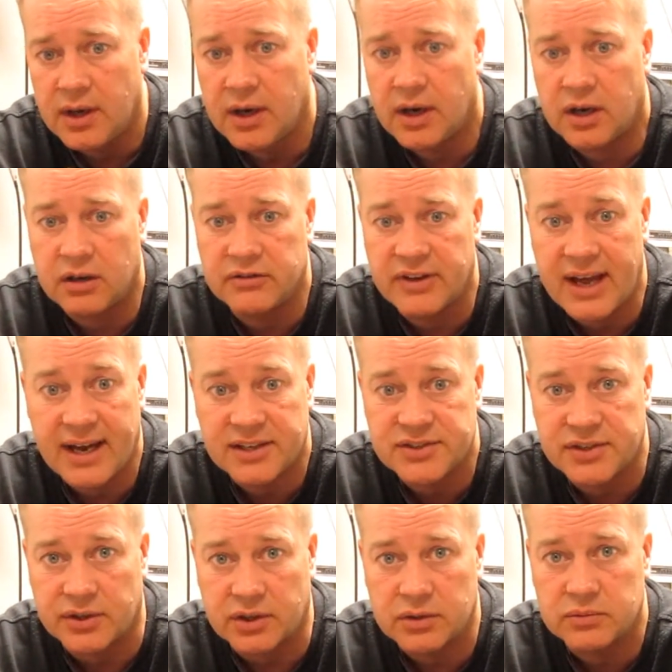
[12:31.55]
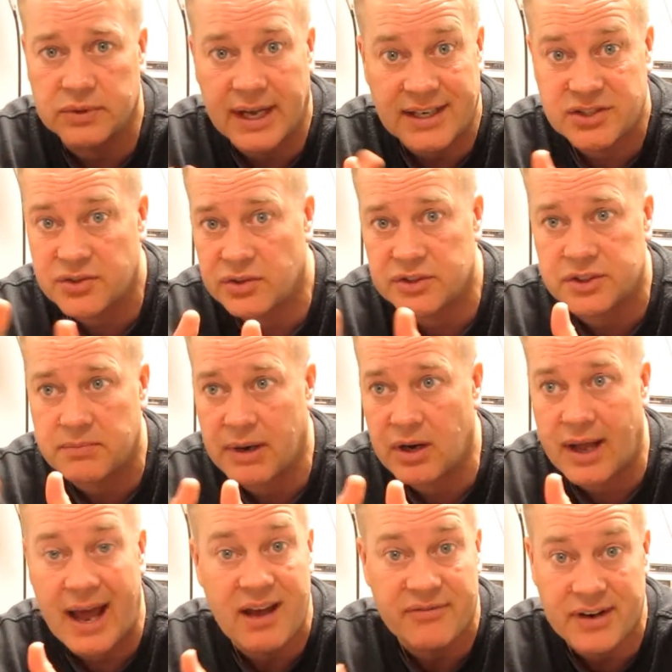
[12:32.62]
of Exeter, Exeter is about
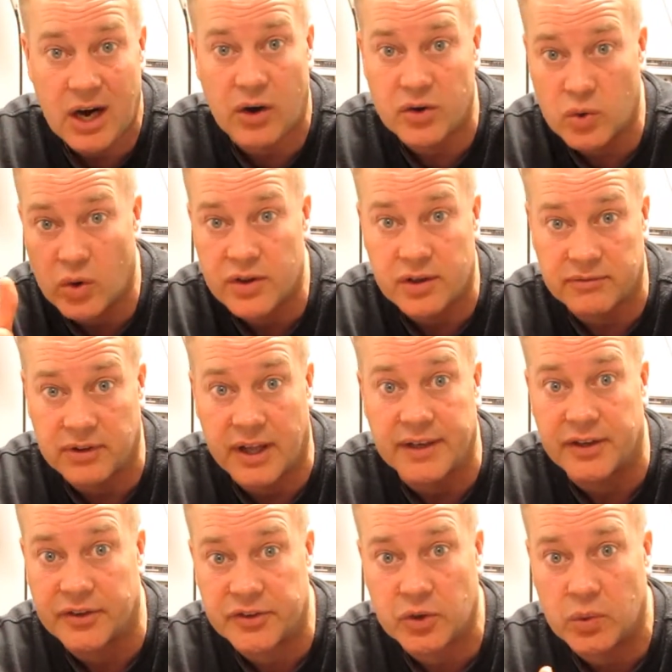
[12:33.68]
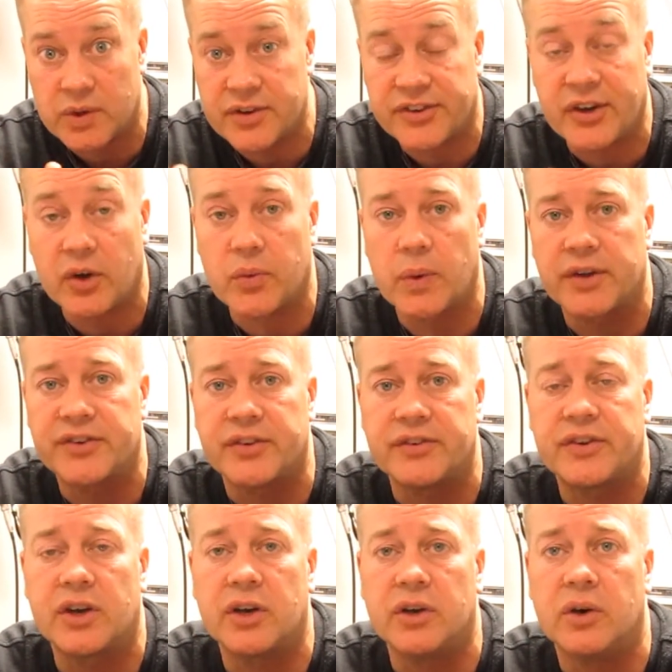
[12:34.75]
a half an hour north of London, so we're in southwest
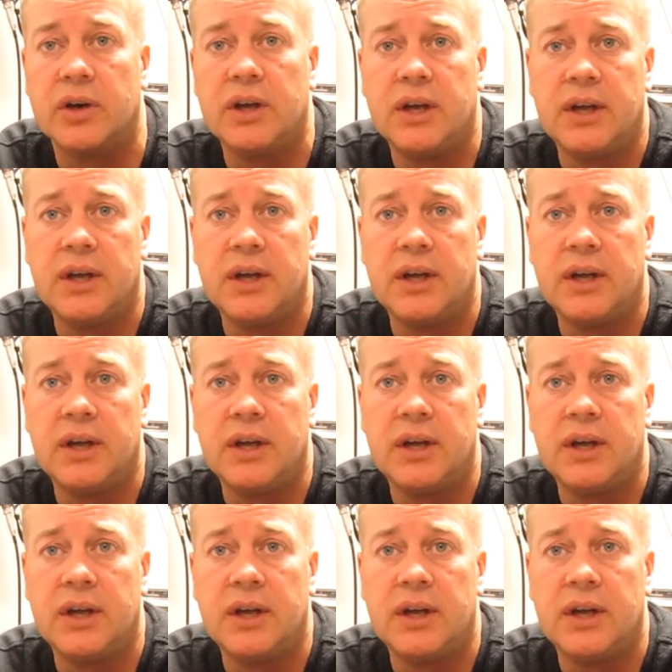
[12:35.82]
Ontario.